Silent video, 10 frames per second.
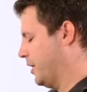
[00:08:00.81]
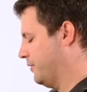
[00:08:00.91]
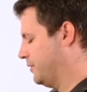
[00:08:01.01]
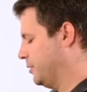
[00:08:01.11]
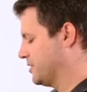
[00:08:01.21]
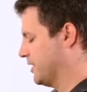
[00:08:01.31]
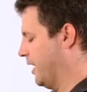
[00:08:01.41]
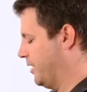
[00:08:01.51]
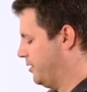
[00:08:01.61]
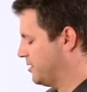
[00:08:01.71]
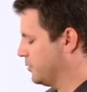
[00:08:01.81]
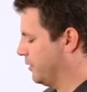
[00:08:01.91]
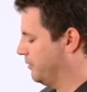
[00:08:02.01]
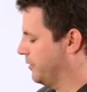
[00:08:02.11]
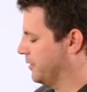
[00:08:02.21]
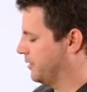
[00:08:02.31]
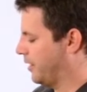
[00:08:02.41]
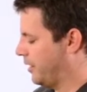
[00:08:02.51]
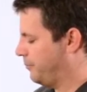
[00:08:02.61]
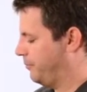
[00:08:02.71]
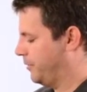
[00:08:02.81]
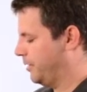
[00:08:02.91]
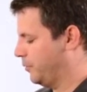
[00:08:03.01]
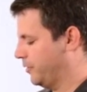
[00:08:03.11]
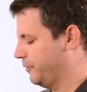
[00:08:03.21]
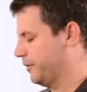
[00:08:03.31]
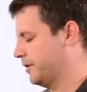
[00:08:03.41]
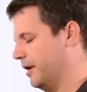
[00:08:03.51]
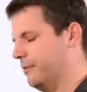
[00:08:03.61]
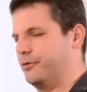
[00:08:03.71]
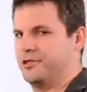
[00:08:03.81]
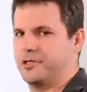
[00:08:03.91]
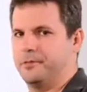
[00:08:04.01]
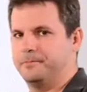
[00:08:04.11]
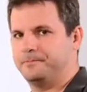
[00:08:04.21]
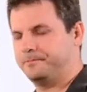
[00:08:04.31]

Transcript: we have two sliders, one for the time, one for the temperature.